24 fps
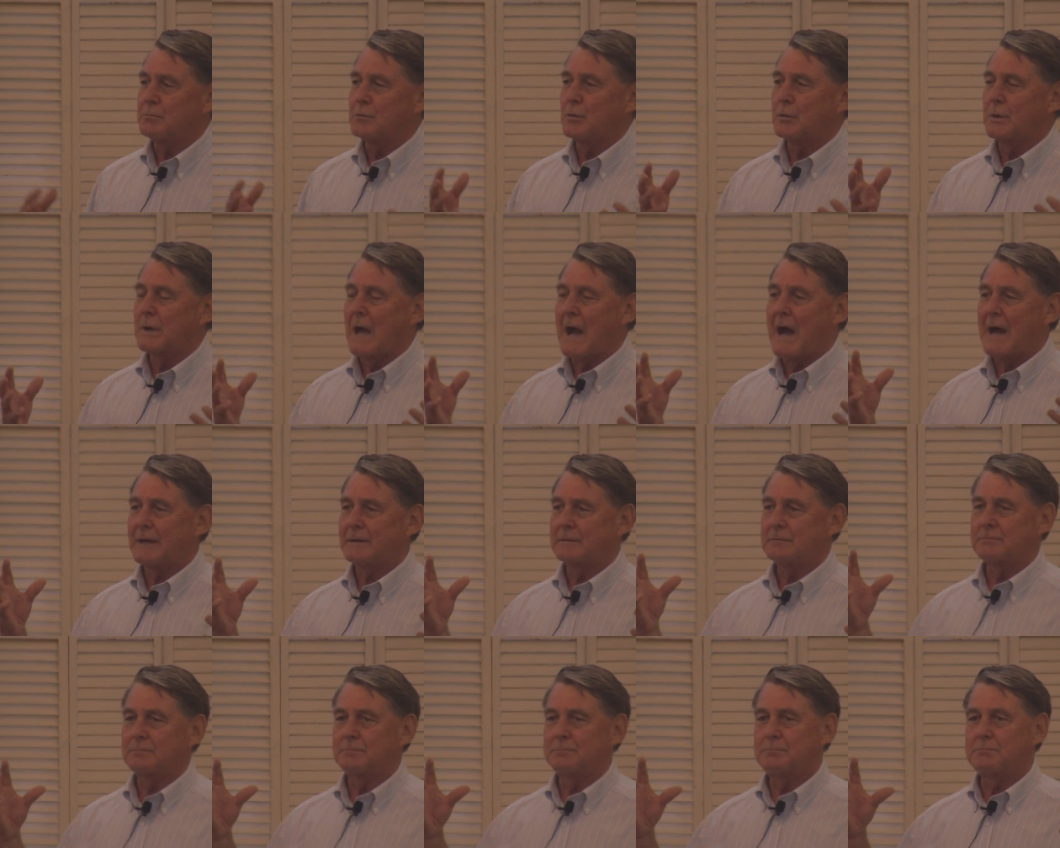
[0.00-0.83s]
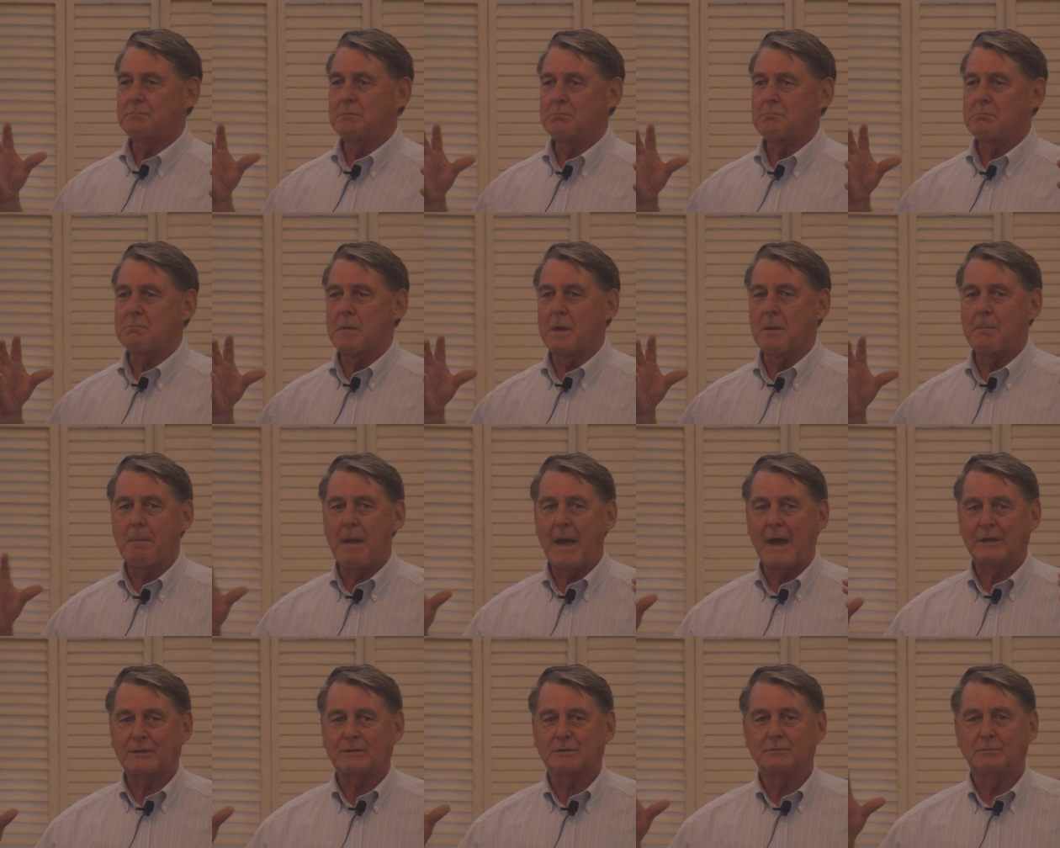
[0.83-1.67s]
you can't
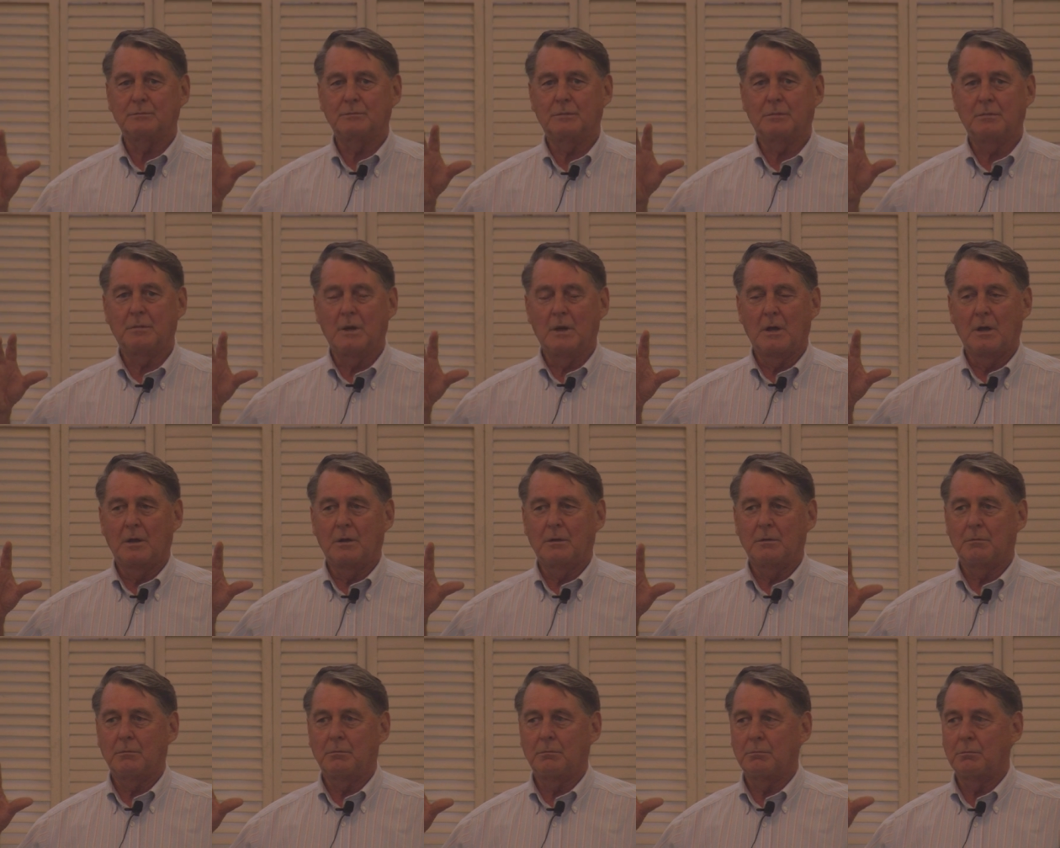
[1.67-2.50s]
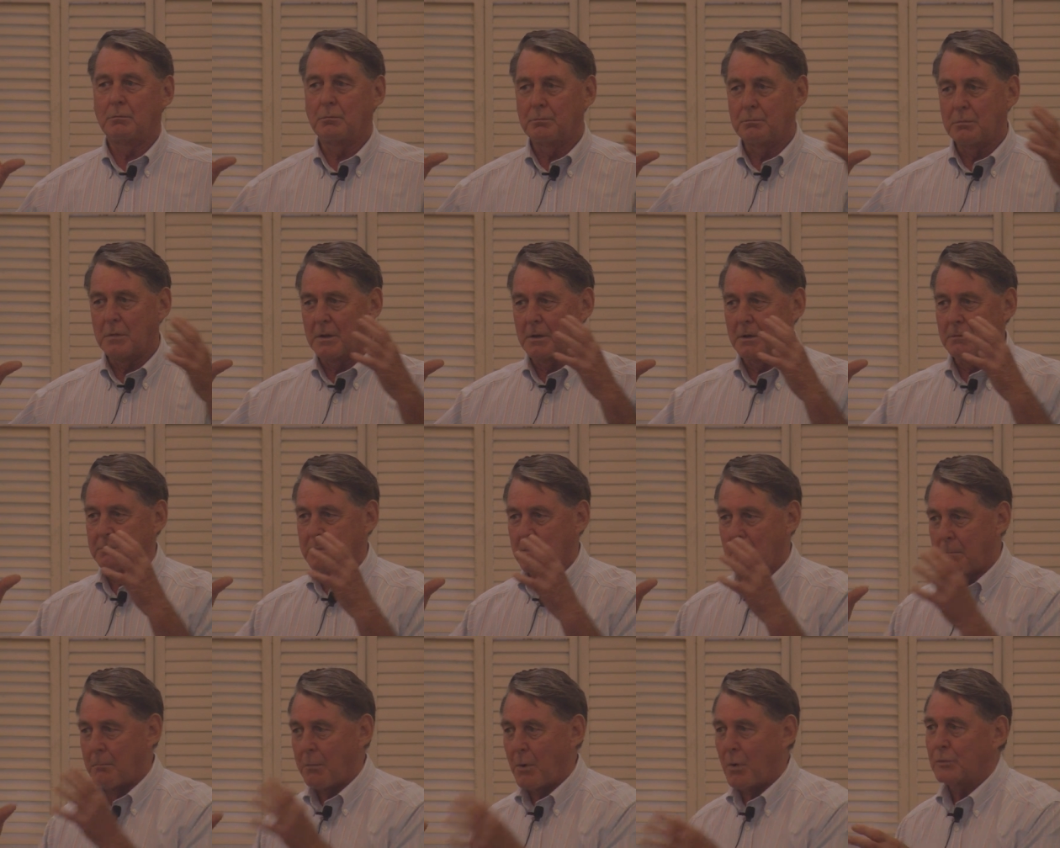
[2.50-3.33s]
imagine
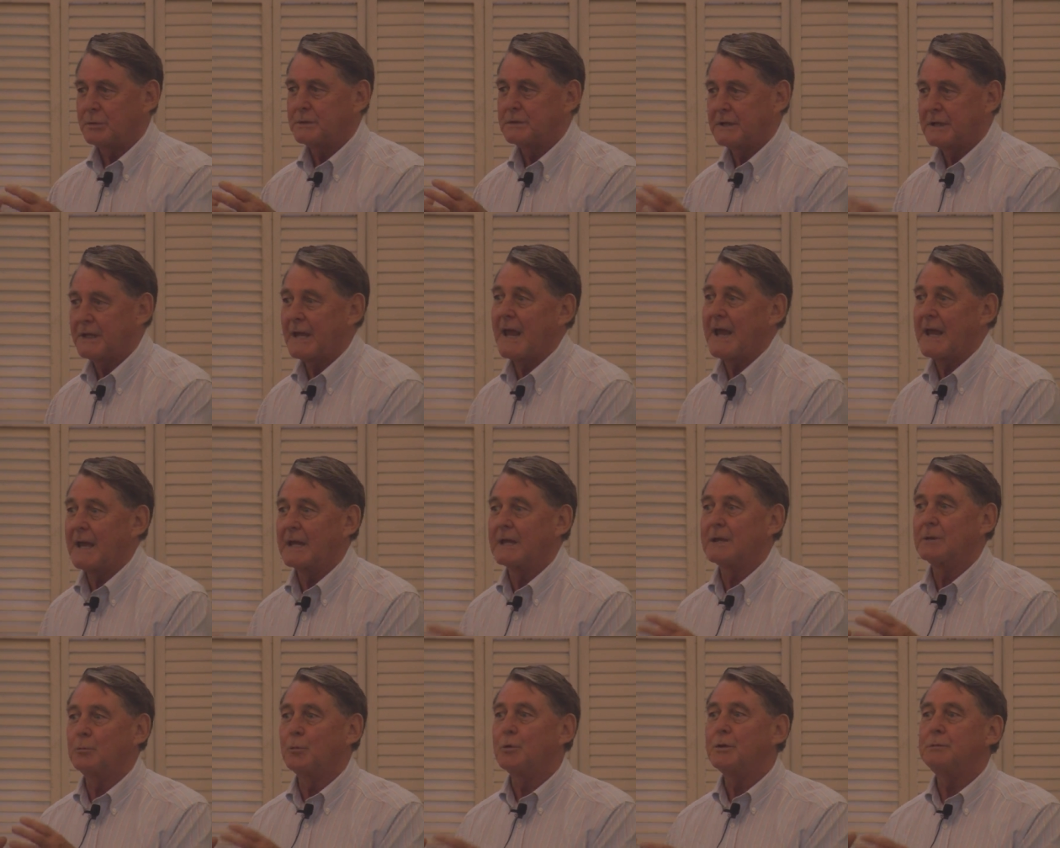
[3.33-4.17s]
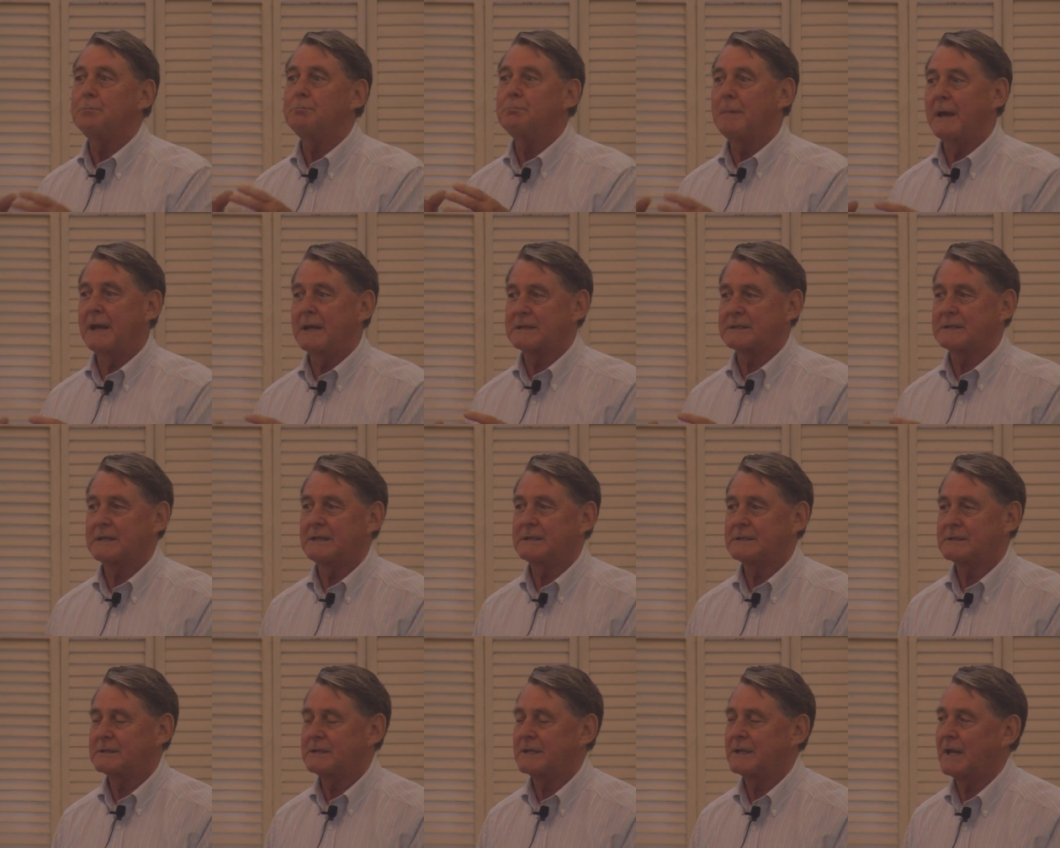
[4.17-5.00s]
a boat today. It wouldn't make
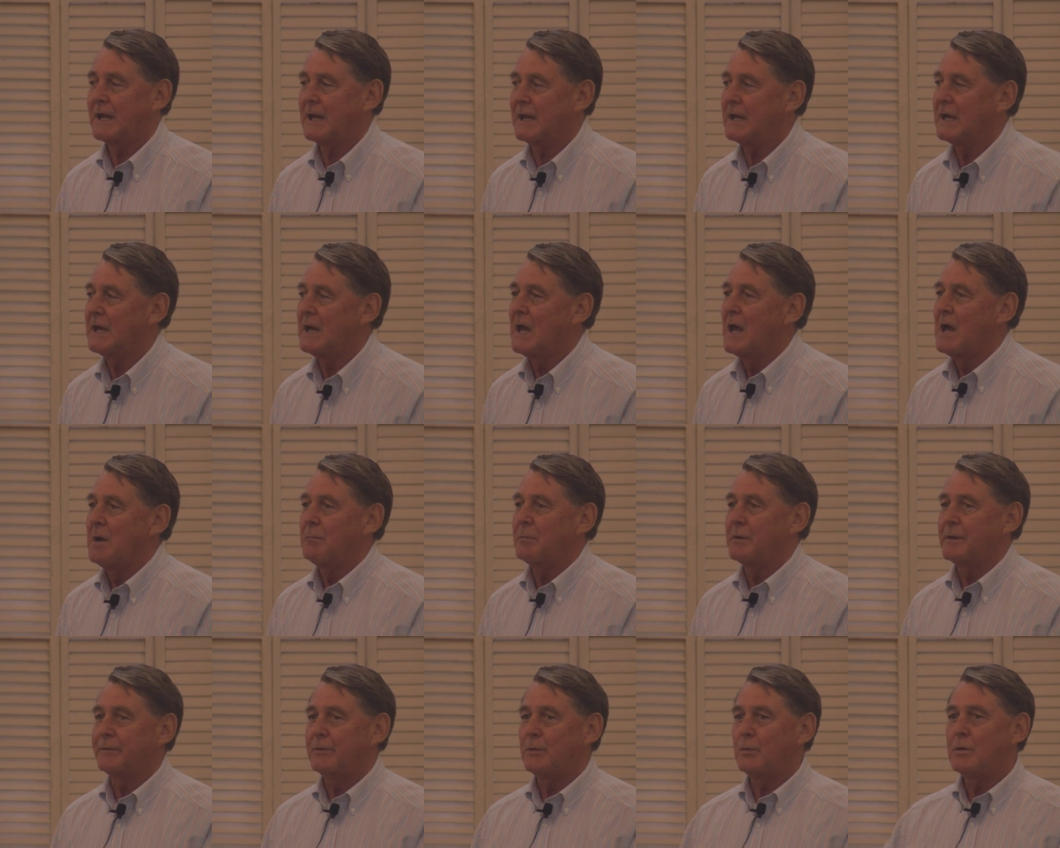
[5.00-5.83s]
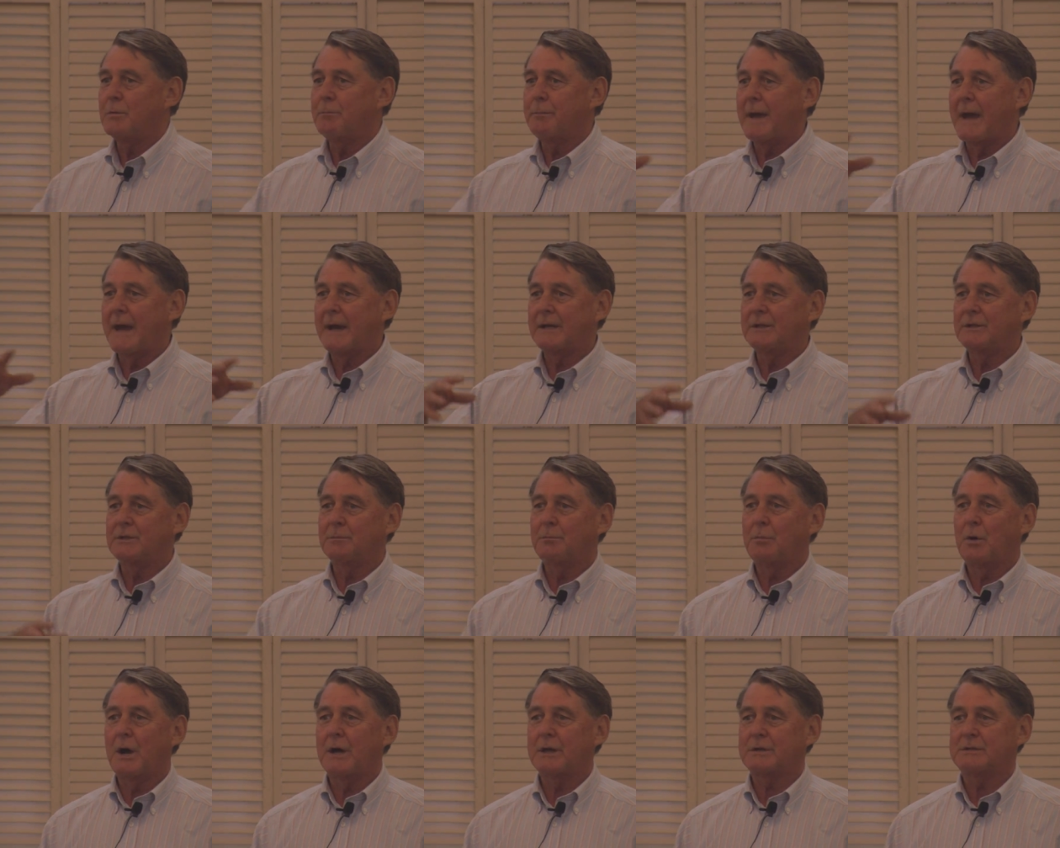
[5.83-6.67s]
sense today. But if you went back
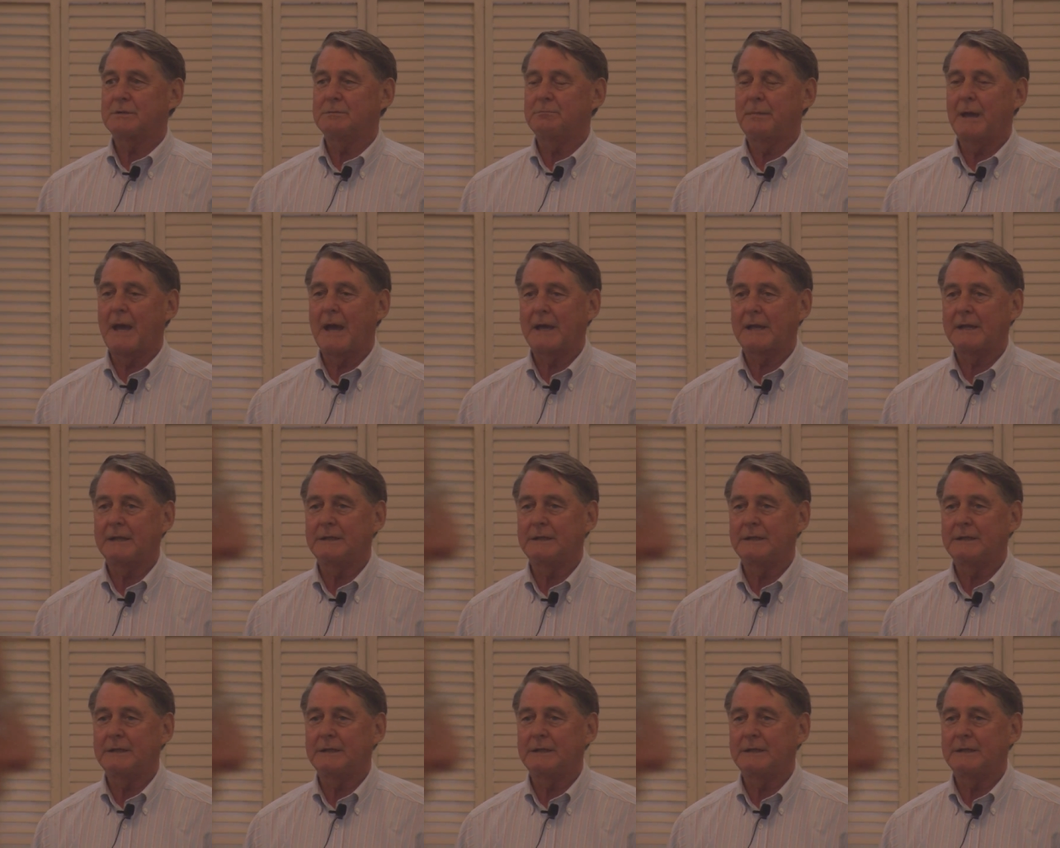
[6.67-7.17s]
into Boston back